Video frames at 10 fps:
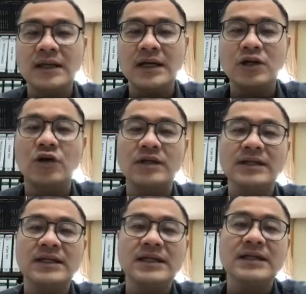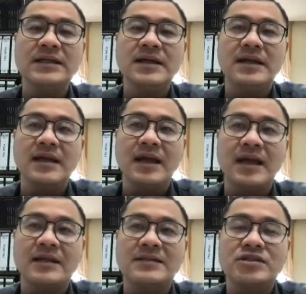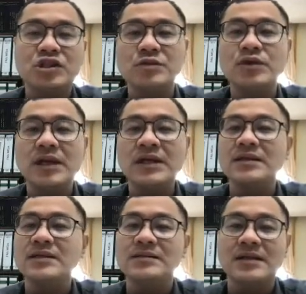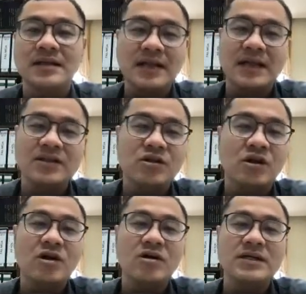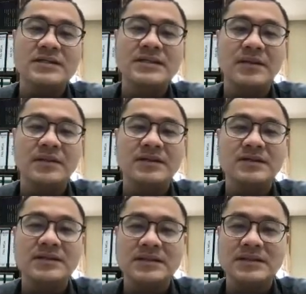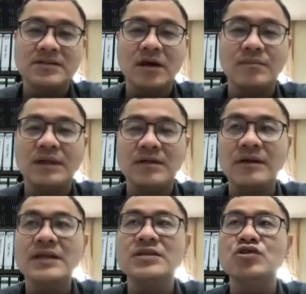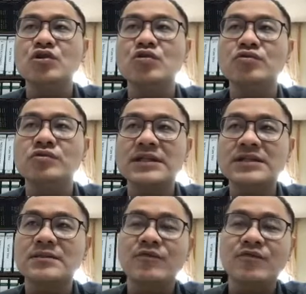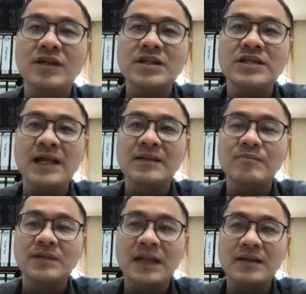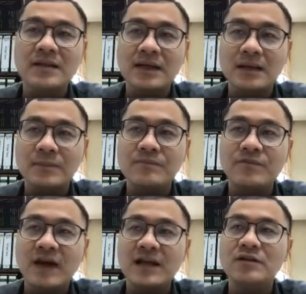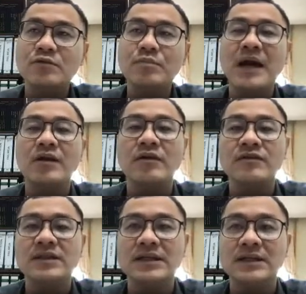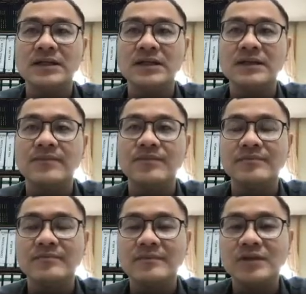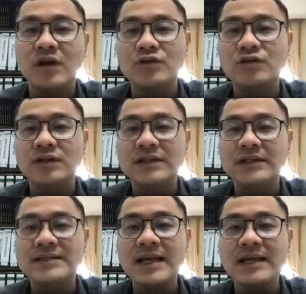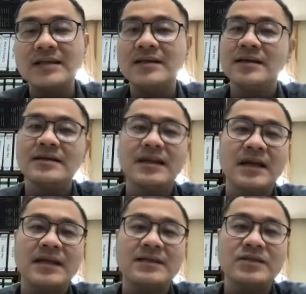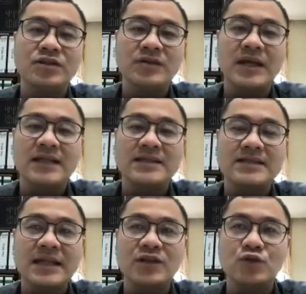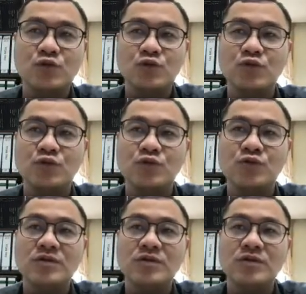accordingly, and simulate, and then your assignment is complete. All right, so just finish up that final part of the controller design, then you can start to